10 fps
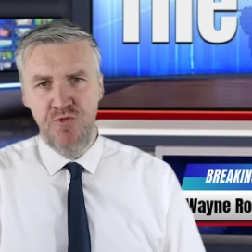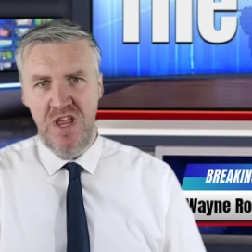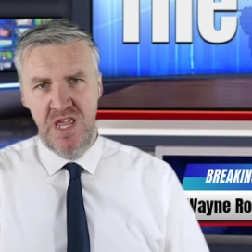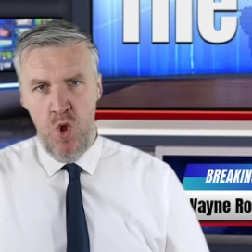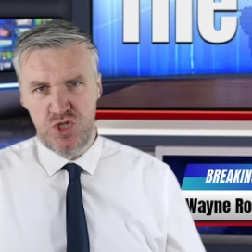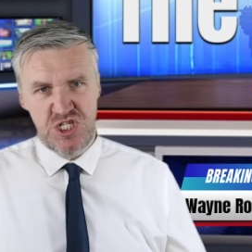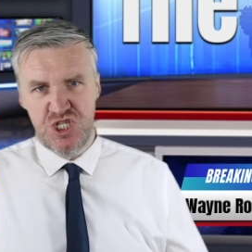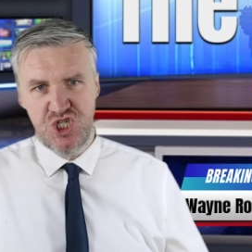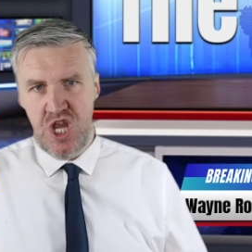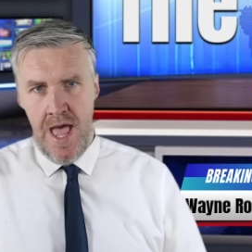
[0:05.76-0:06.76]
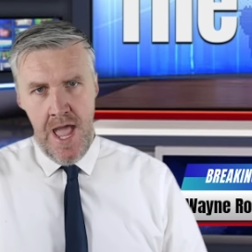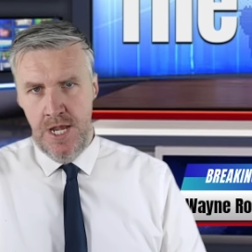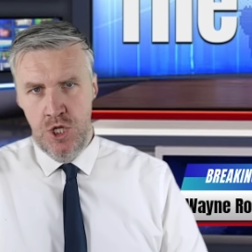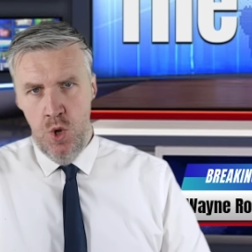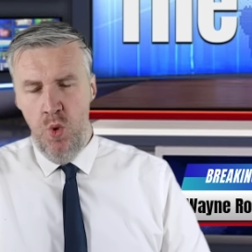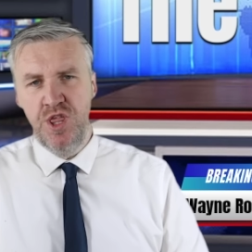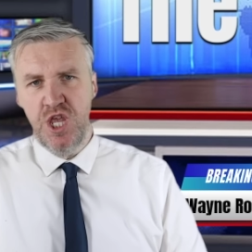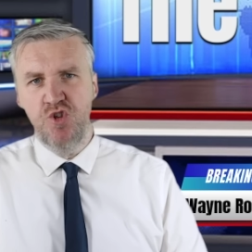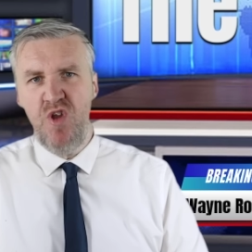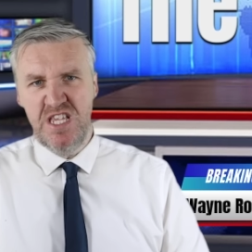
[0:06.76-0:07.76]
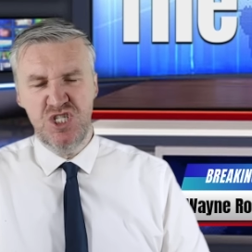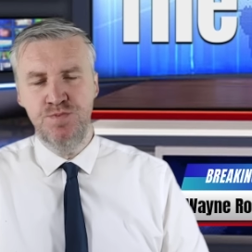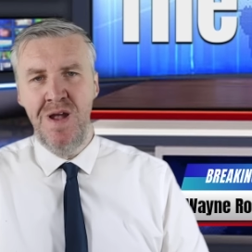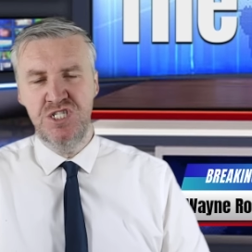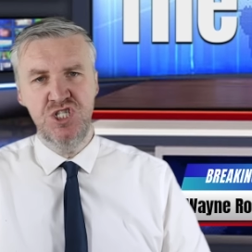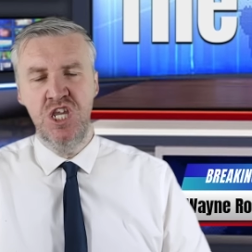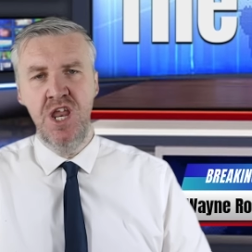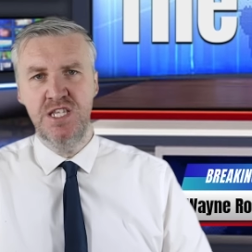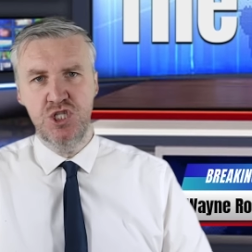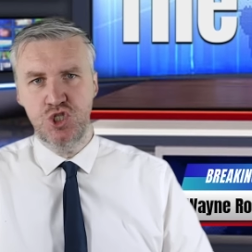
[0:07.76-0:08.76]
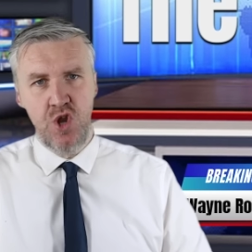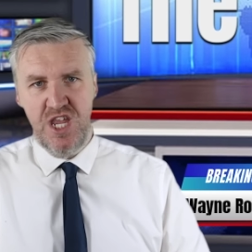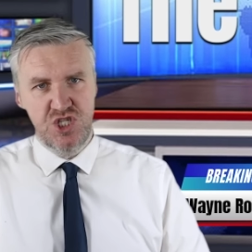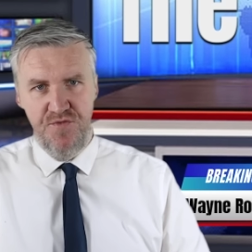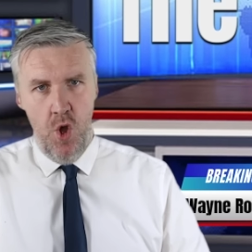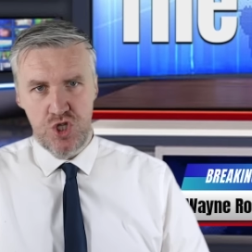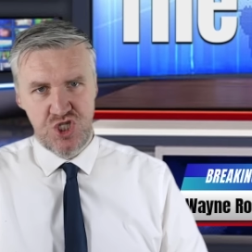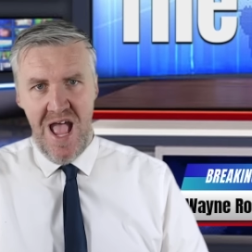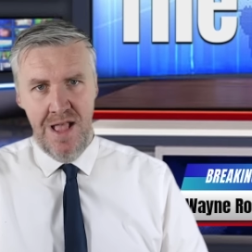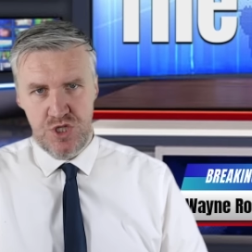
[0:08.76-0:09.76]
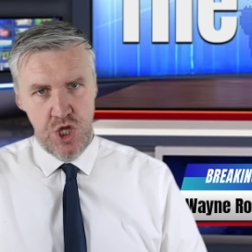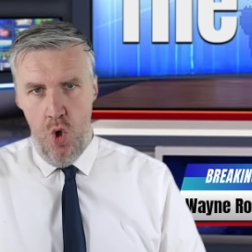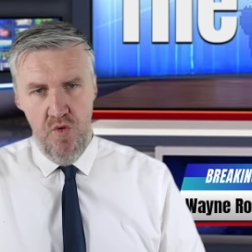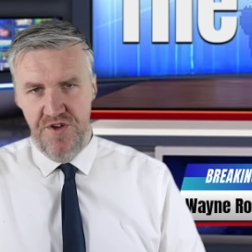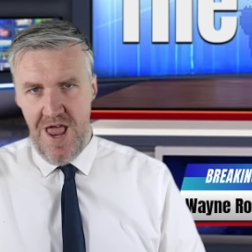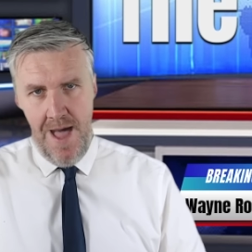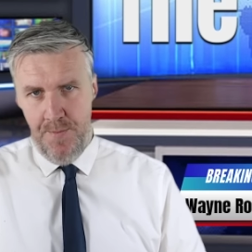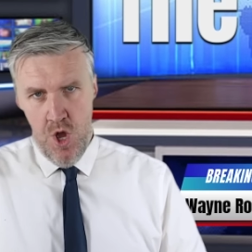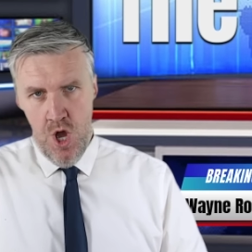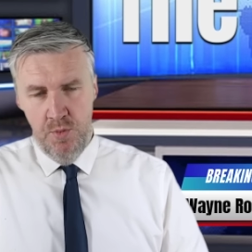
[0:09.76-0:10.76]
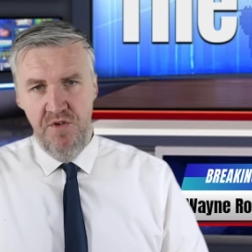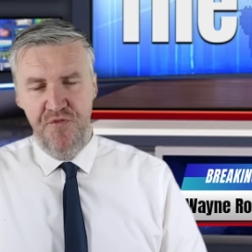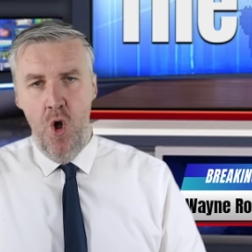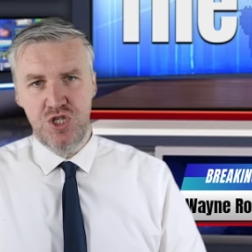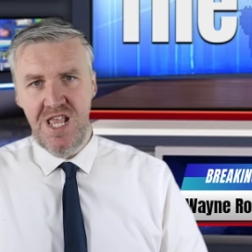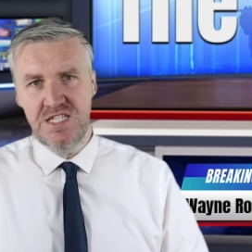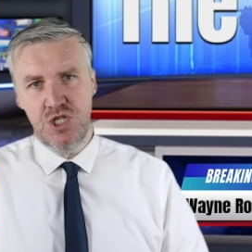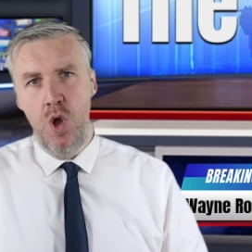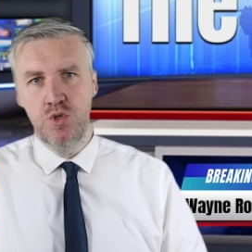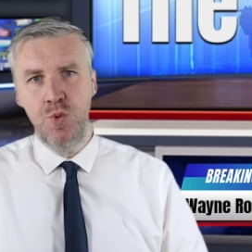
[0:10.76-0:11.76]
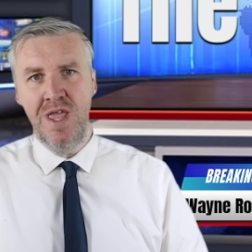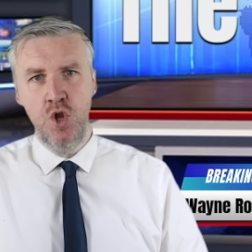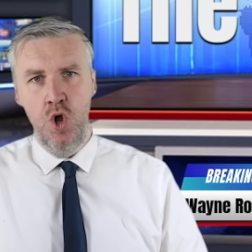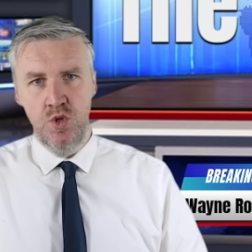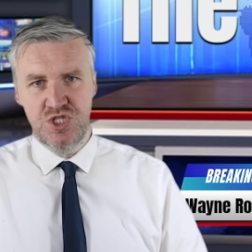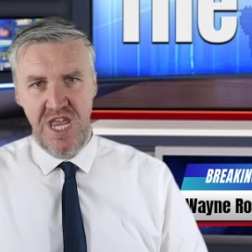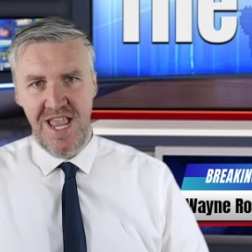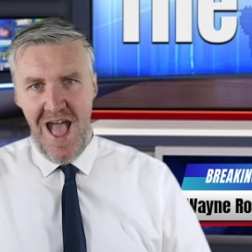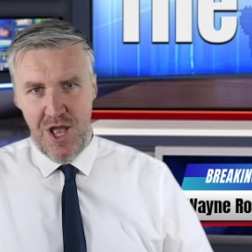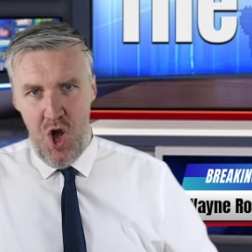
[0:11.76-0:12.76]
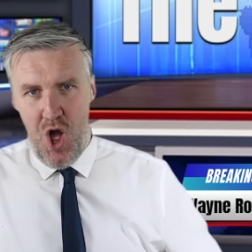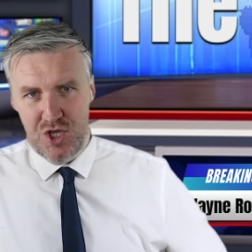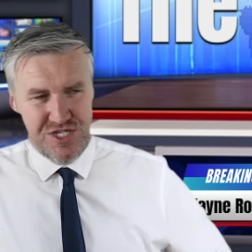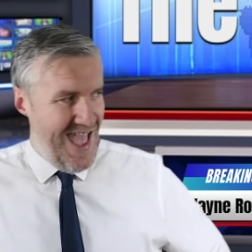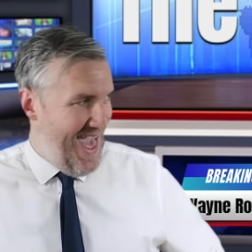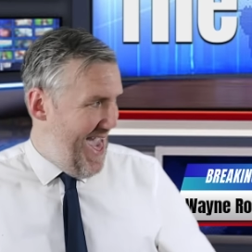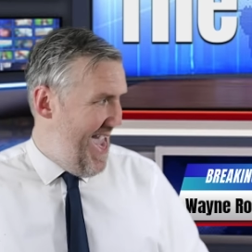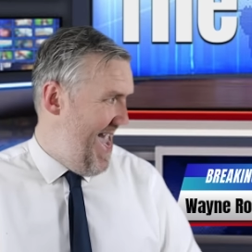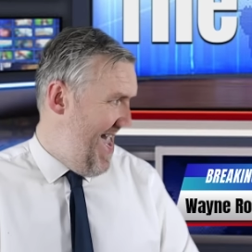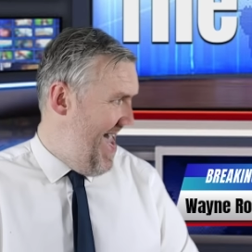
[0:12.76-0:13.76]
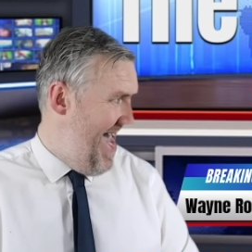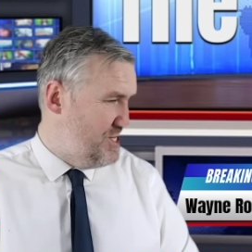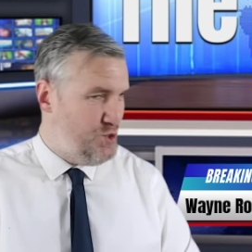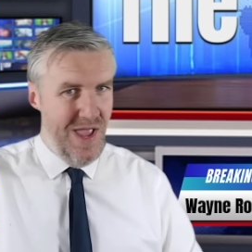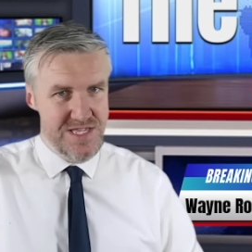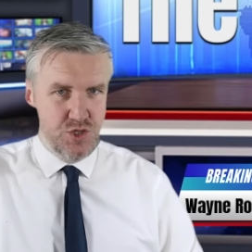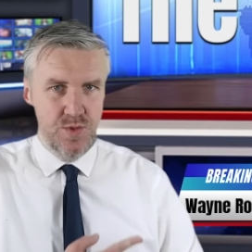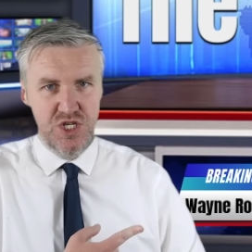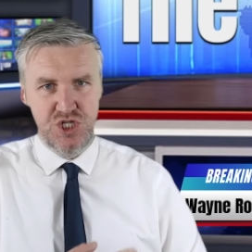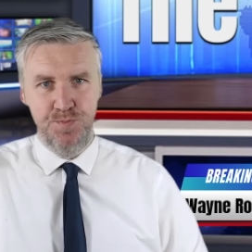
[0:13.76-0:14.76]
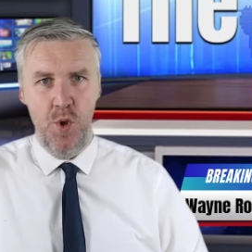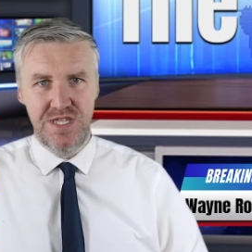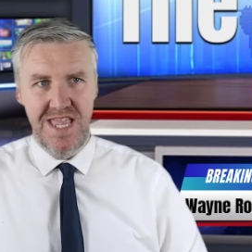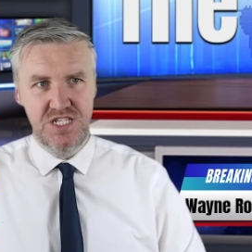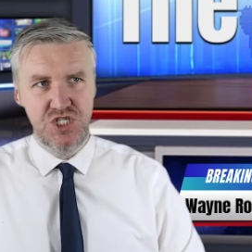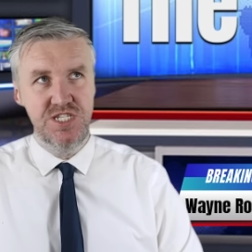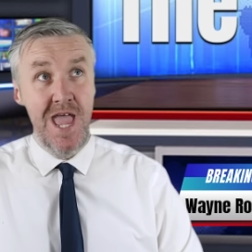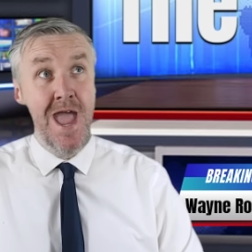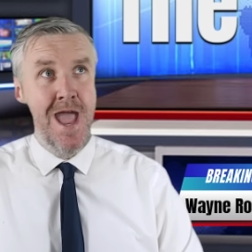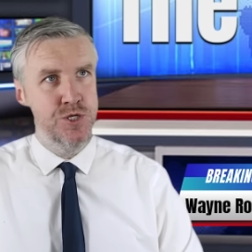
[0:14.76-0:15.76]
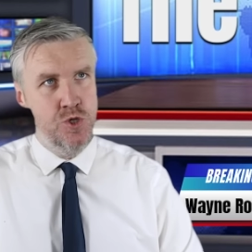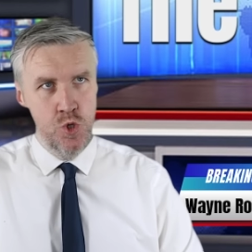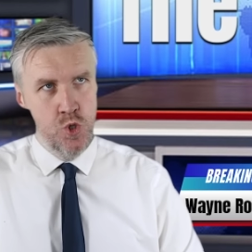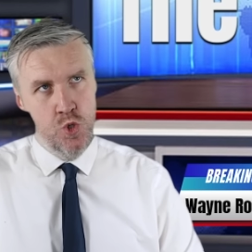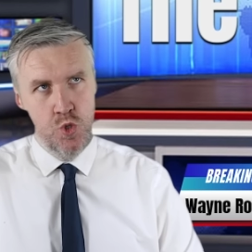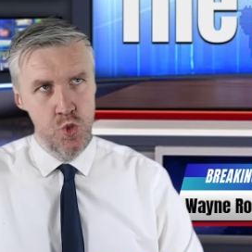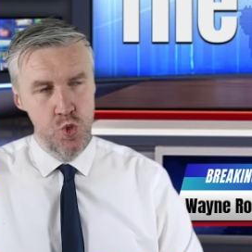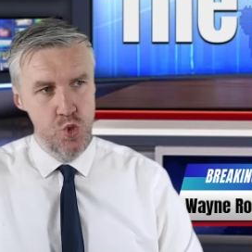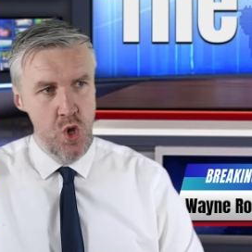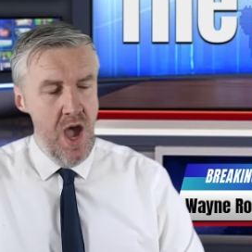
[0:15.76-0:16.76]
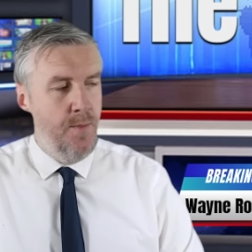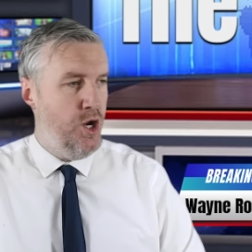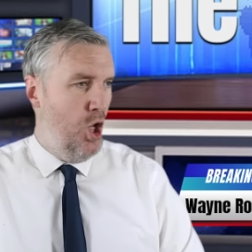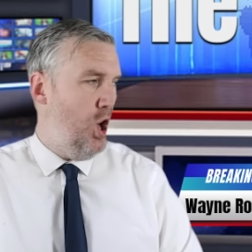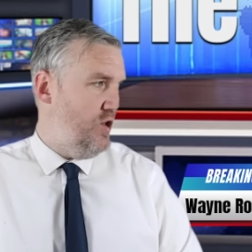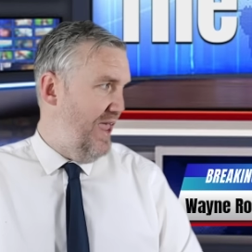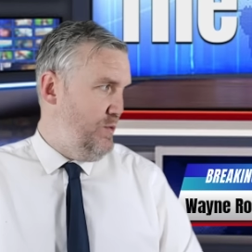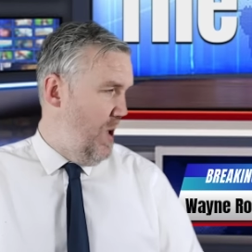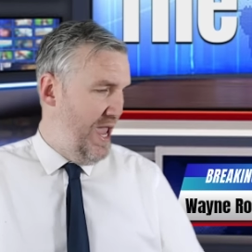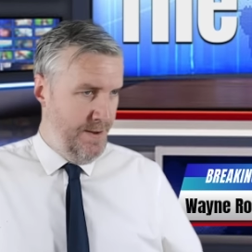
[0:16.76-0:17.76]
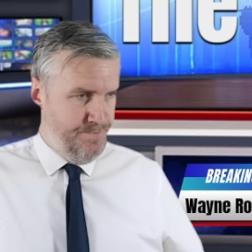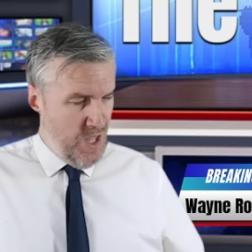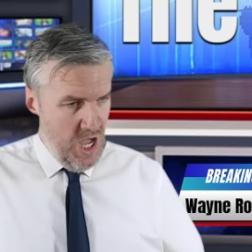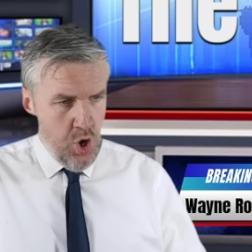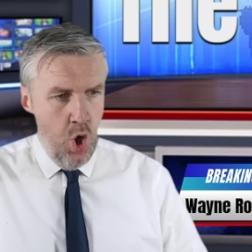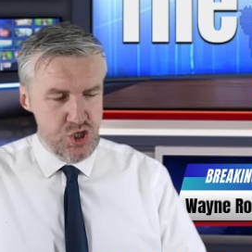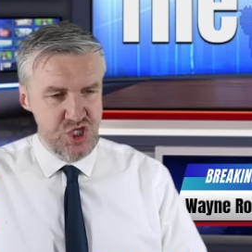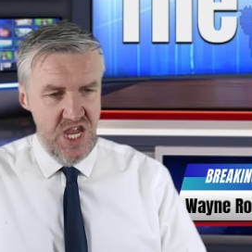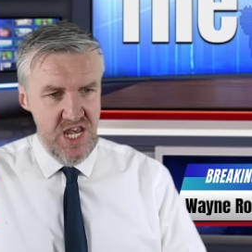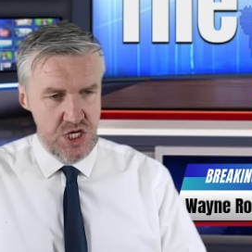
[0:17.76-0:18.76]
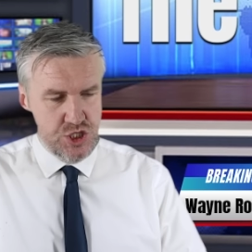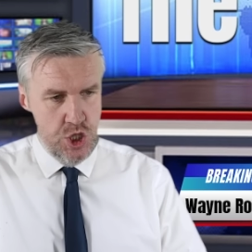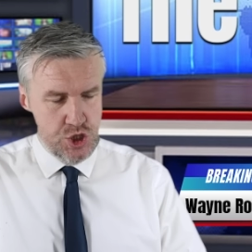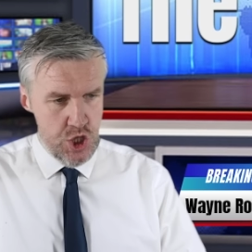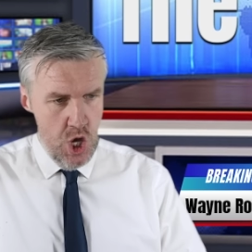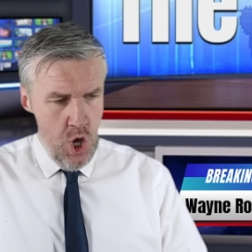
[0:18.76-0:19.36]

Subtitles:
really wanted to sign one of the greatest Manchester United strikers of all time to the Overlap. But unfortunately, Andy Cole and Dwight York wouldn't take our call. So we ended up with this spudhead instead. Ooh. But look, right, Wayne, in all seriousness,